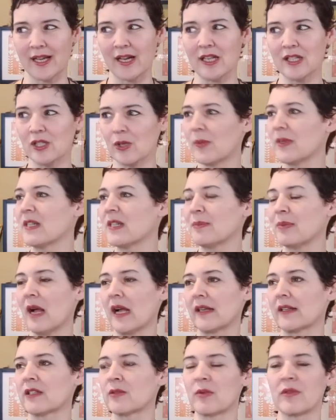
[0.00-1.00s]
I got so into
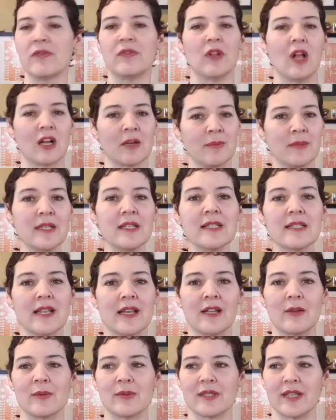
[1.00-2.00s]
practice with Vlogmas
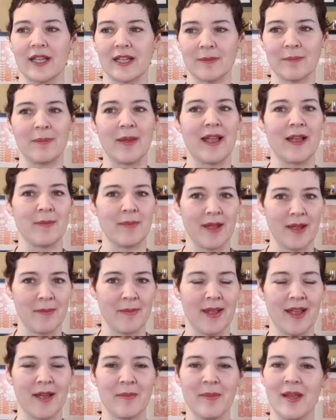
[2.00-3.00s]
that it was like bam, bam,
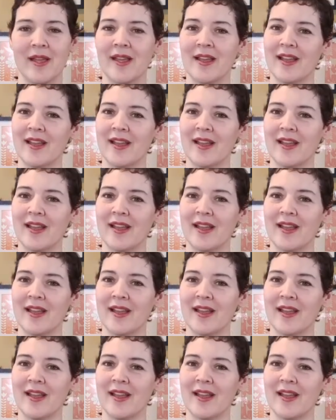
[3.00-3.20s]
bam.